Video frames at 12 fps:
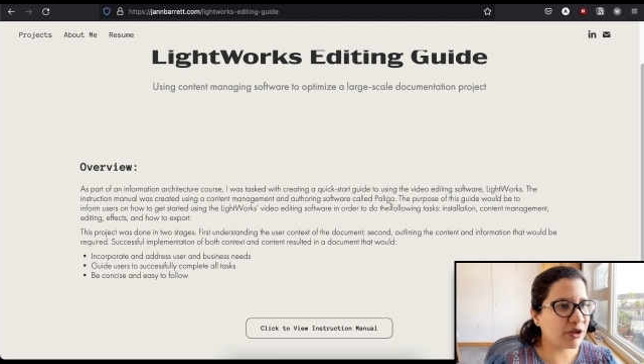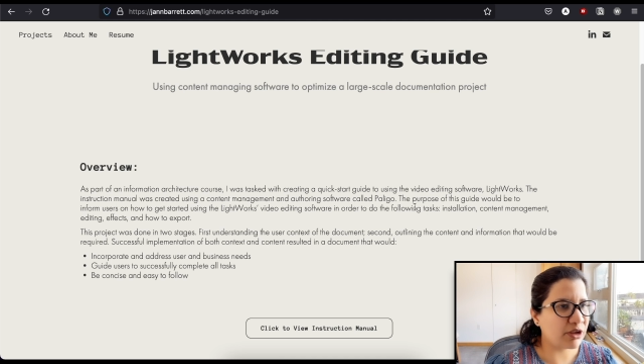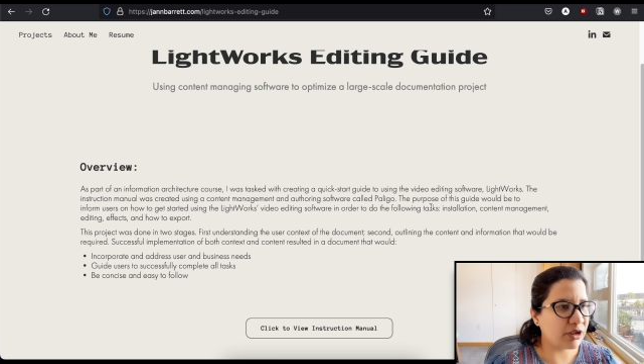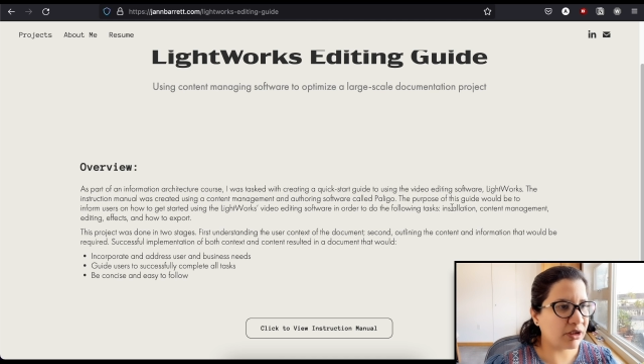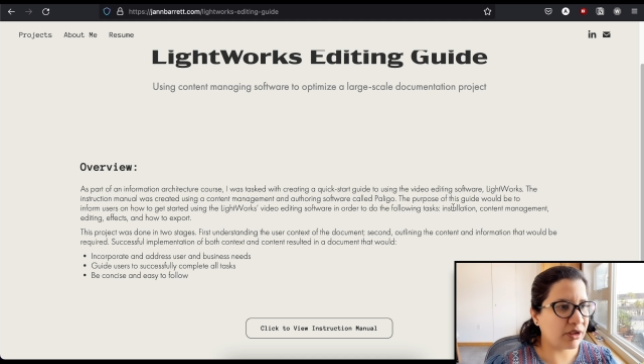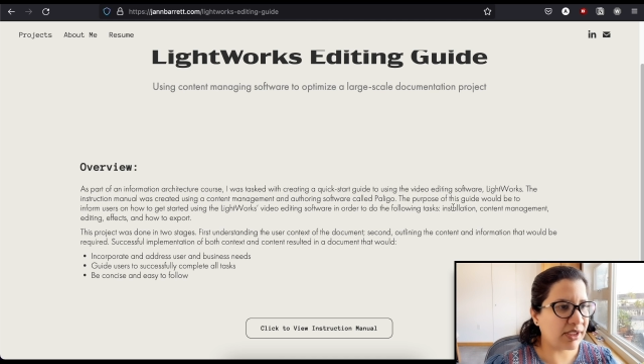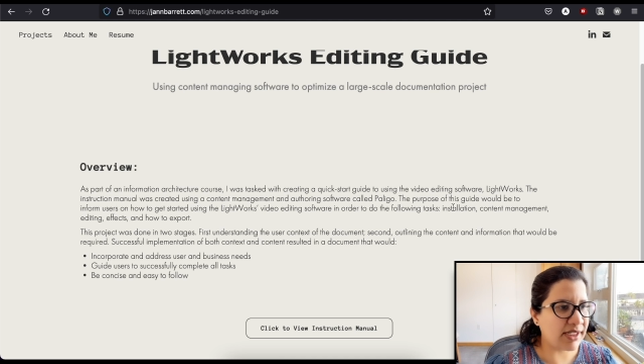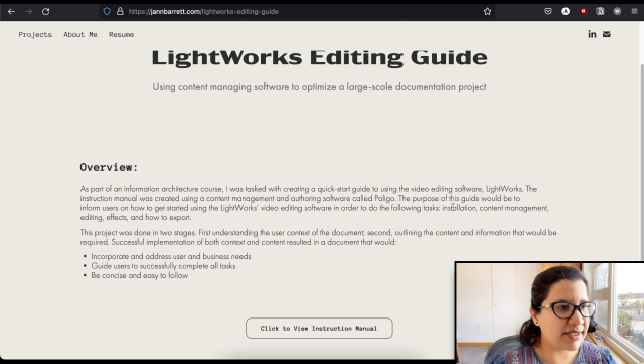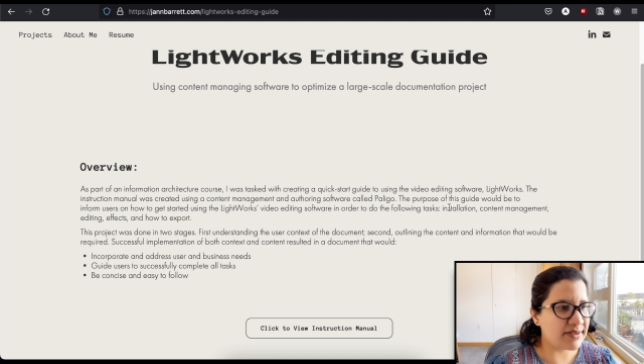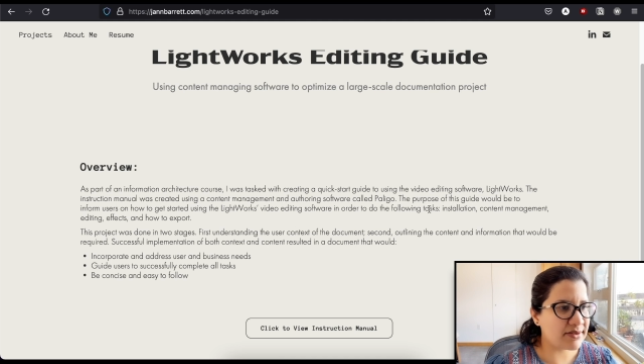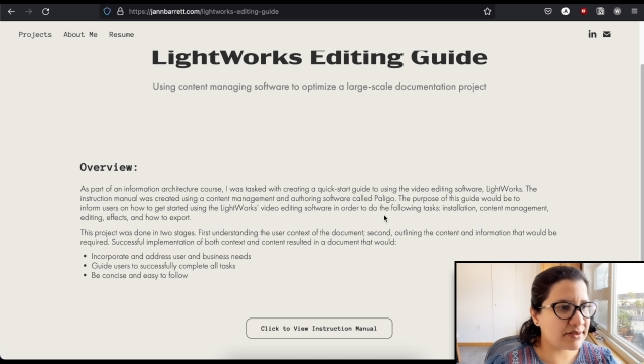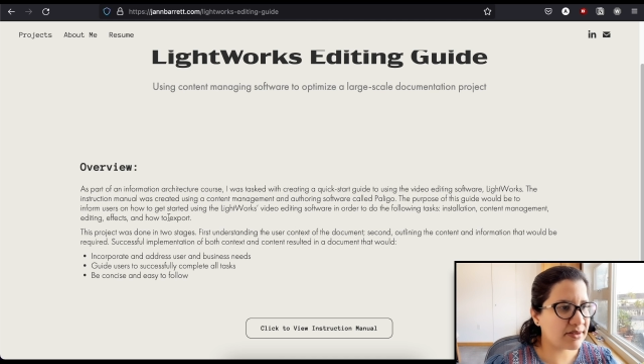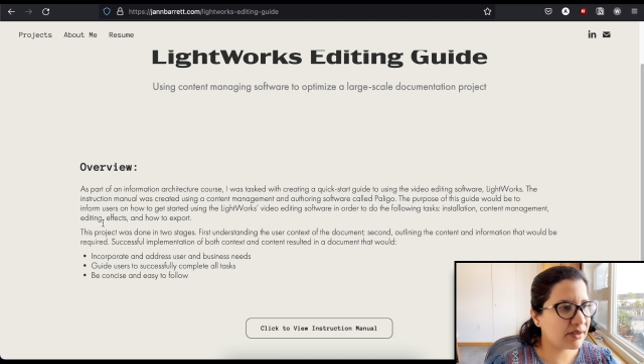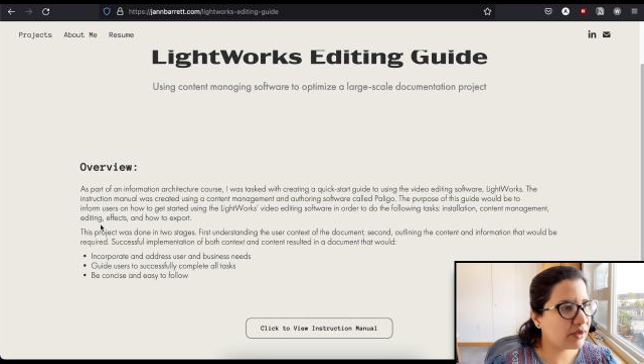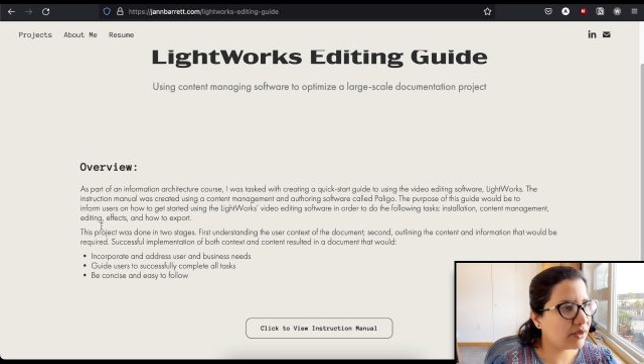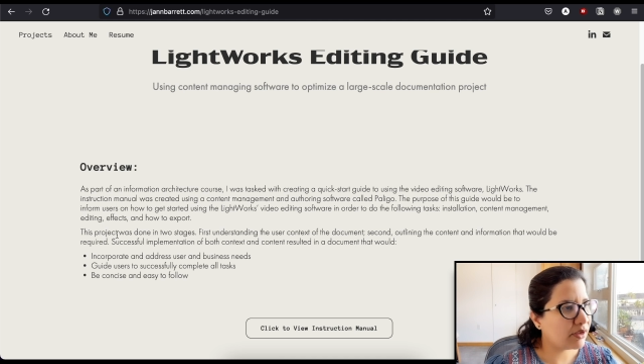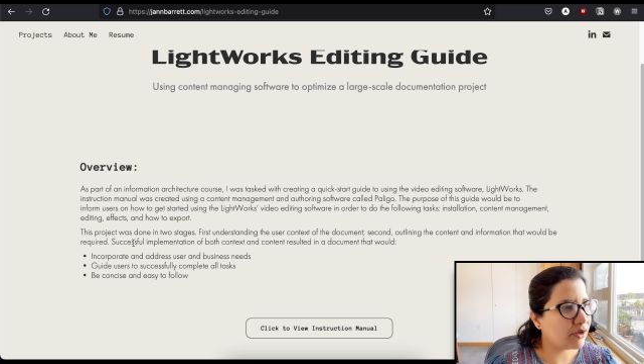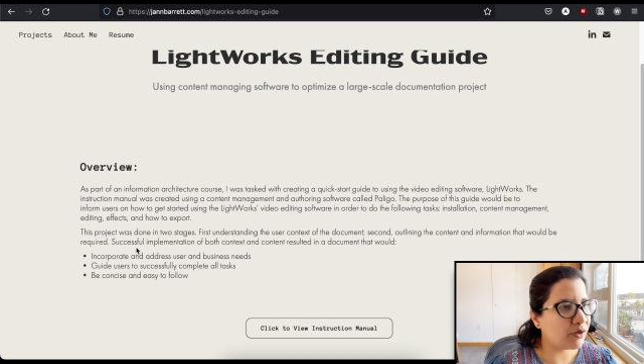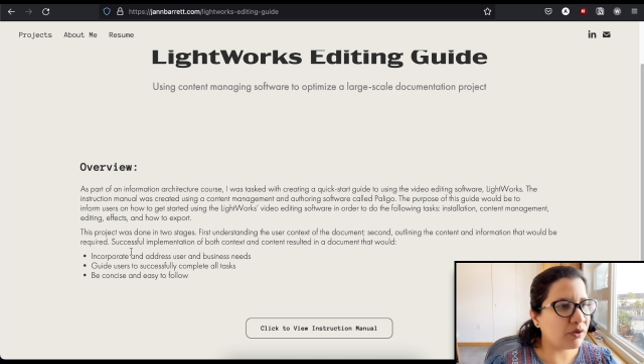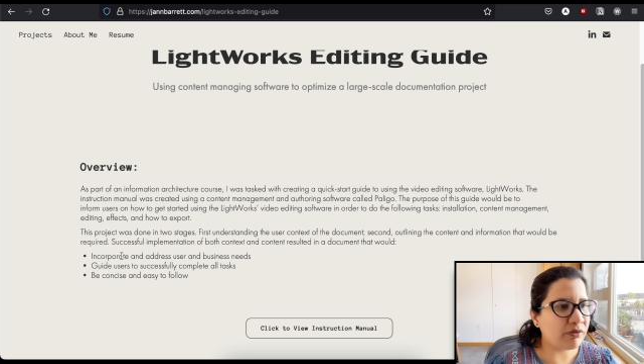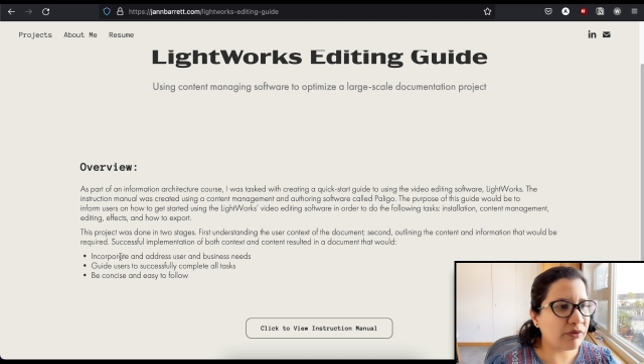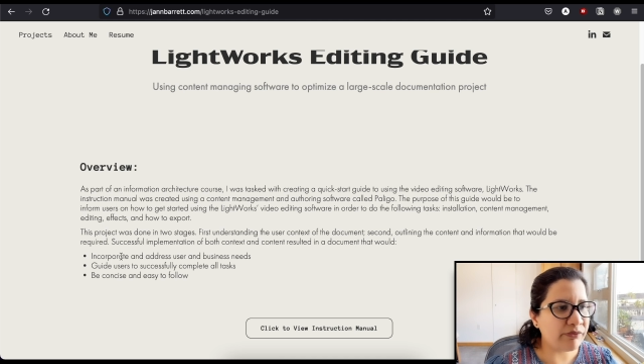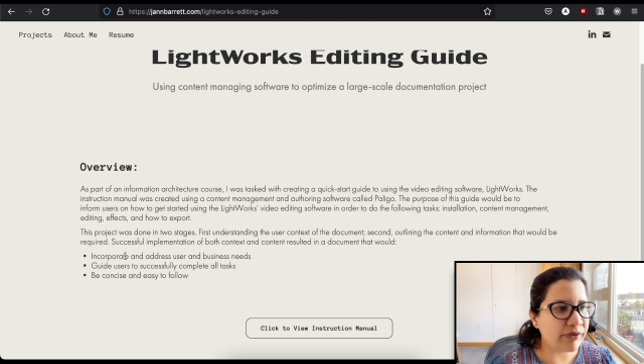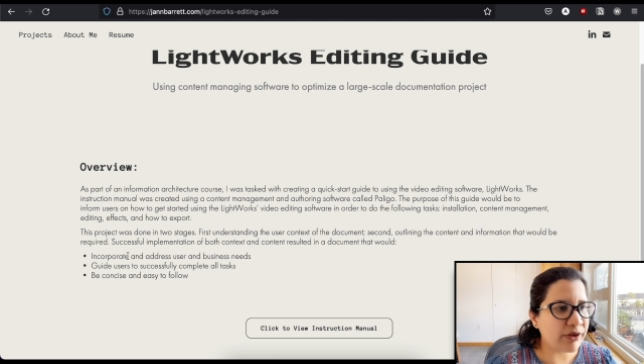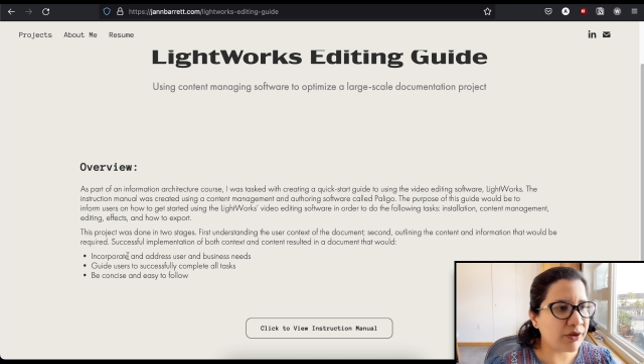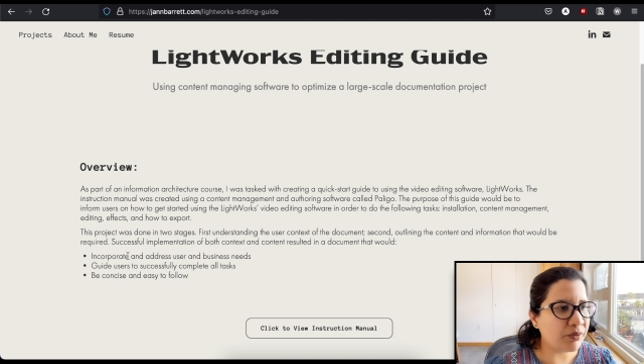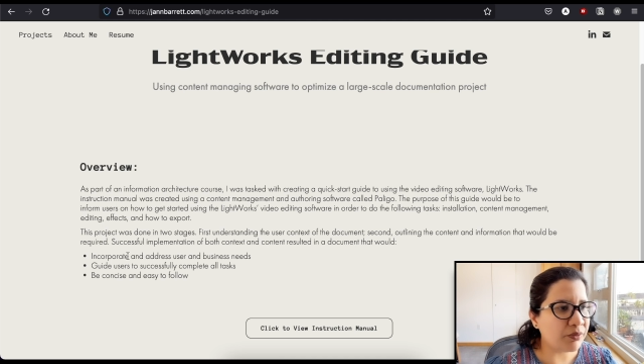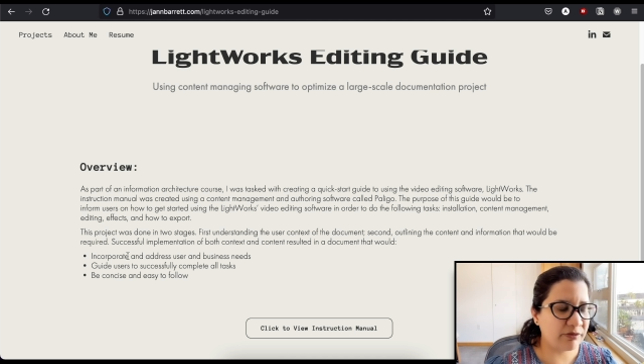a nice overview,